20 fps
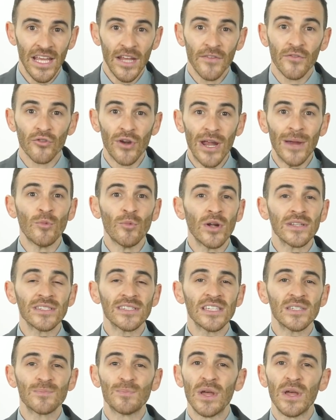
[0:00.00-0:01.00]
If Graham
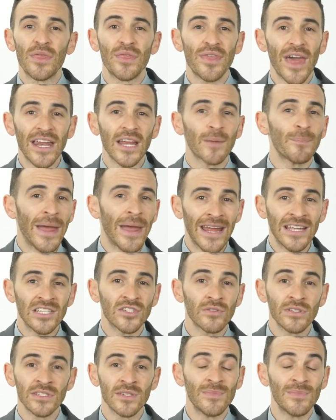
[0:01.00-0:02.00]
wants this pathetic
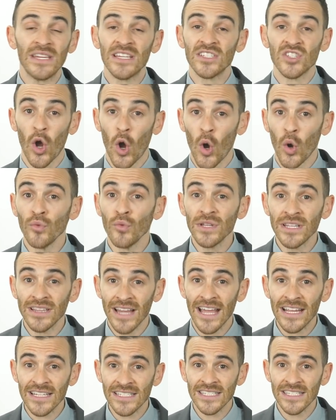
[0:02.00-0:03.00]
pandering to be his only
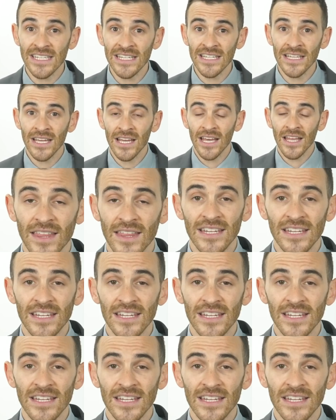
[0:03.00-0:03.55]
legacy,